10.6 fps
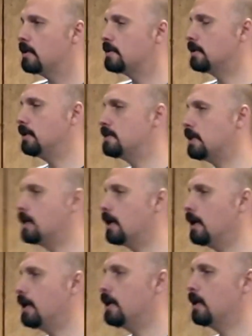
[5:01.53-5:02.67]

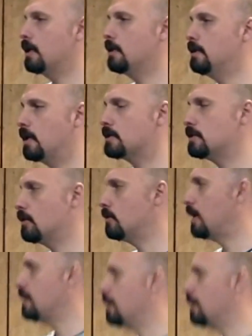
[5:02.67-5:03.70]
statistically, does not end